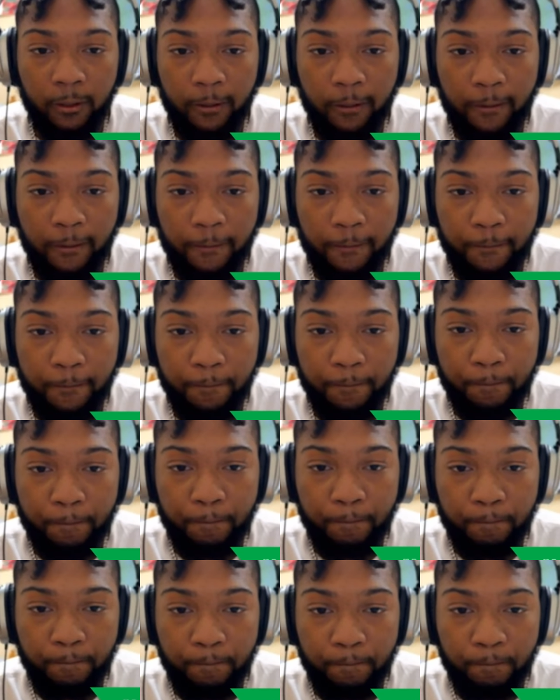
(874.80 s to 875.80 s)

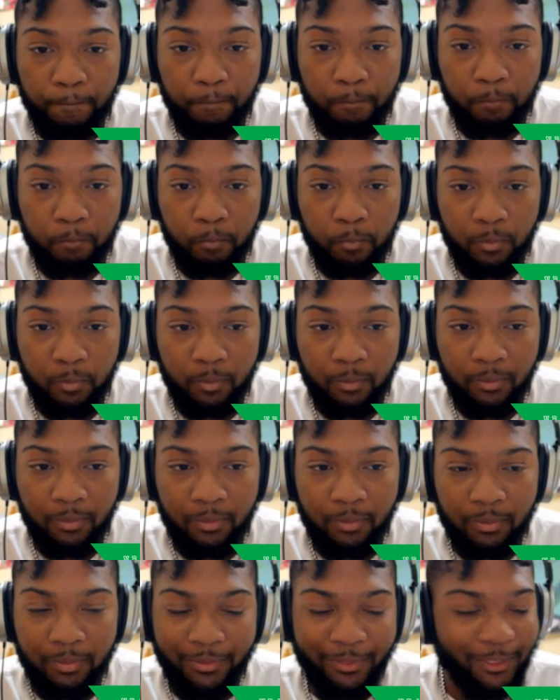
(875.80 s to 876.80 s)

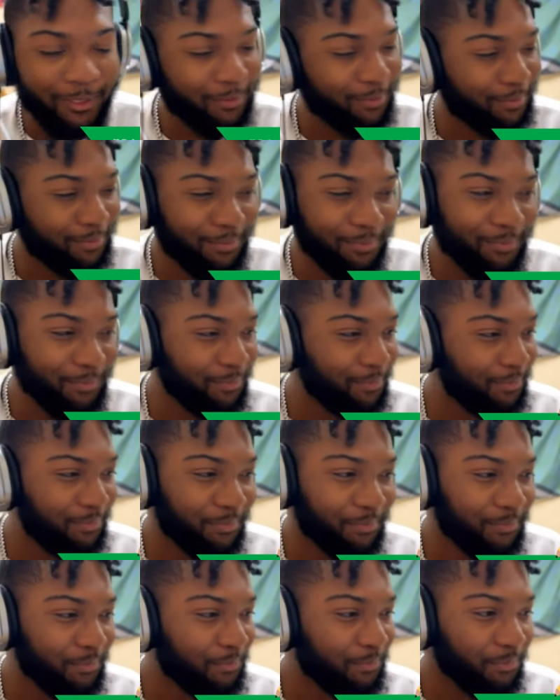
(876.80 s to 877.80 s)

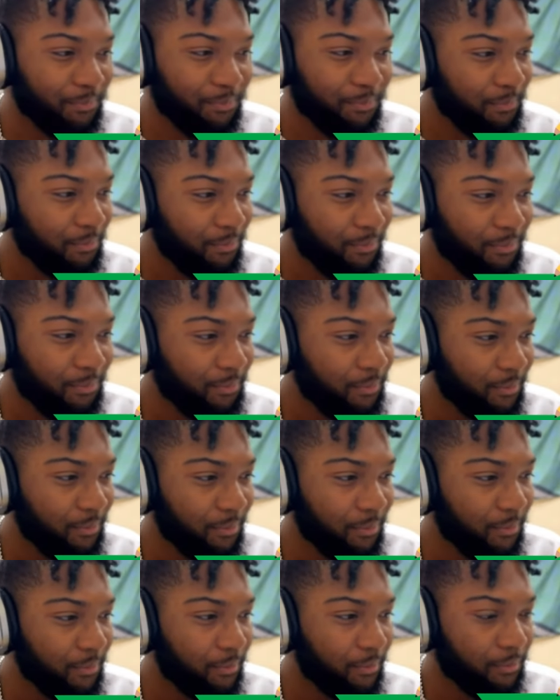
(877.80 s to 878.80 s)

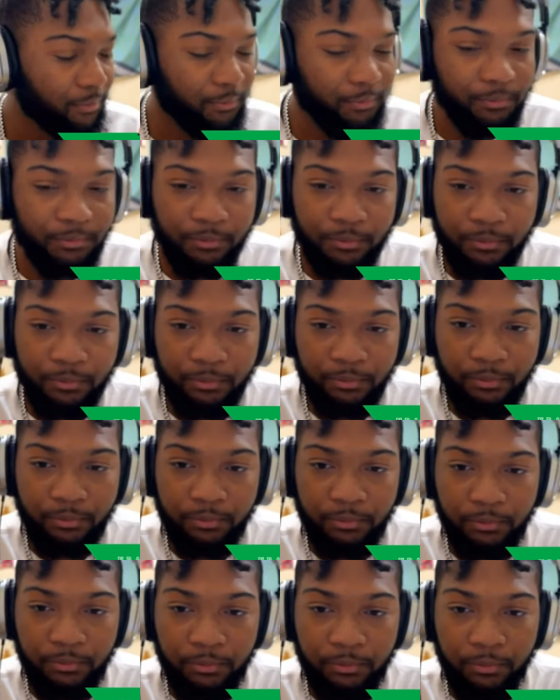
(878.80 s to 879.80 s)

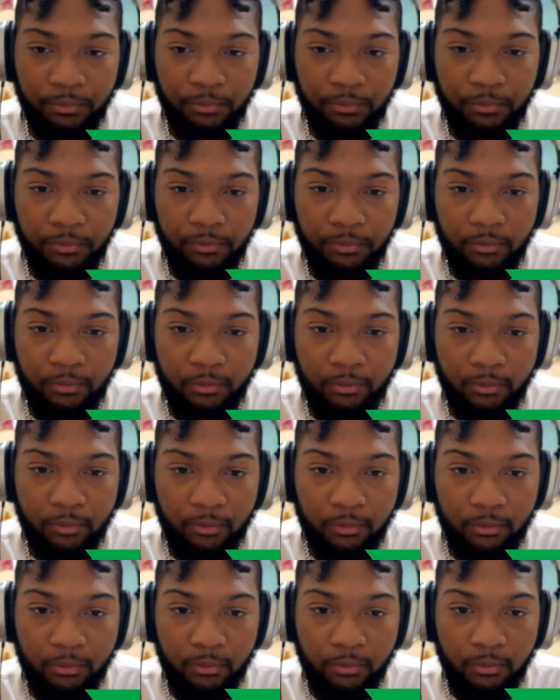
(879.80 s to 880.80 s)

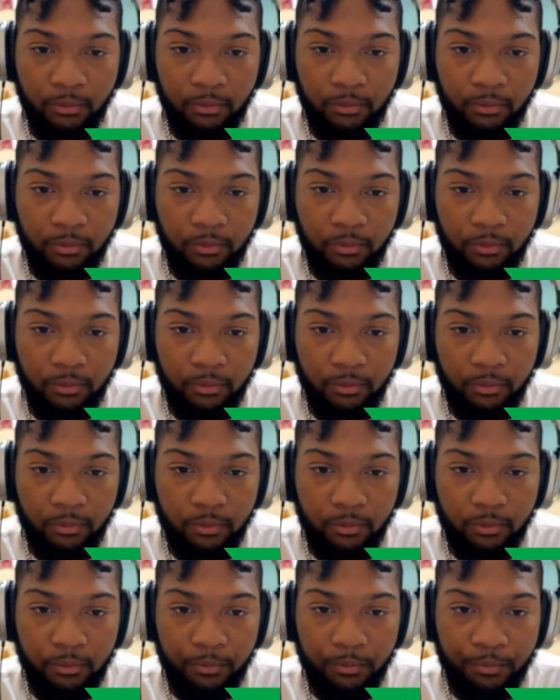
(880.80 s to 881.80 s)

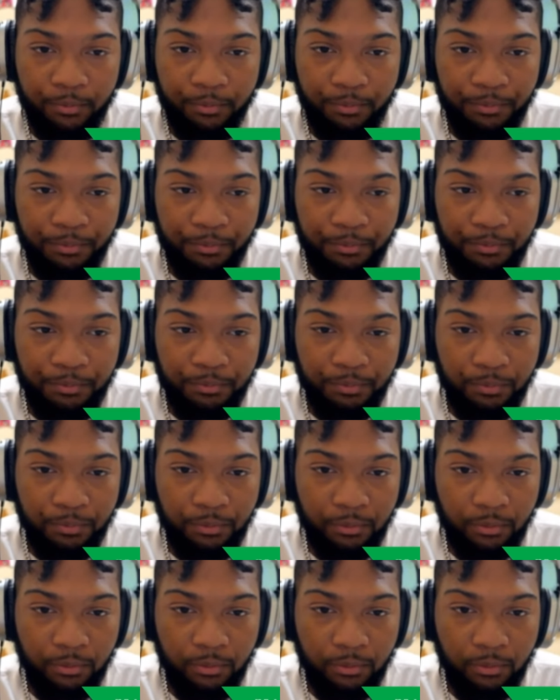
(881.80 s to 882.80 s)
This person isn't speaking.